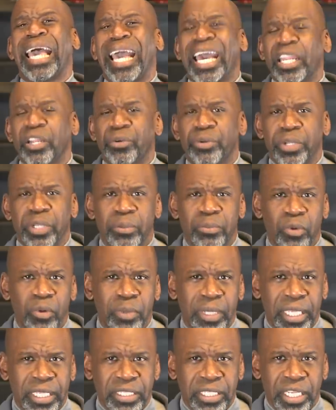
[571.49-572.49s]
adequate
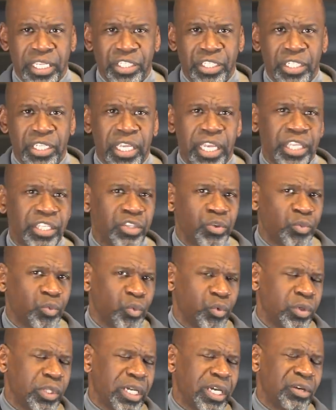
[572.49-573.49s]
immobilization and to
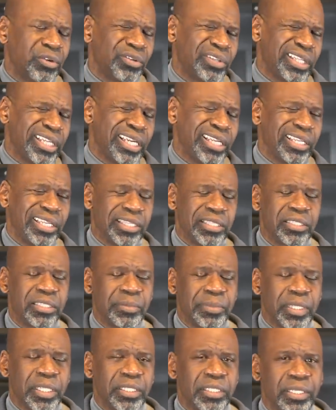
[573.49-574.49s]
rule out late
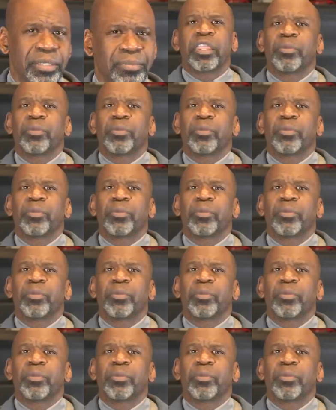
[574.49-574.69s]
instability.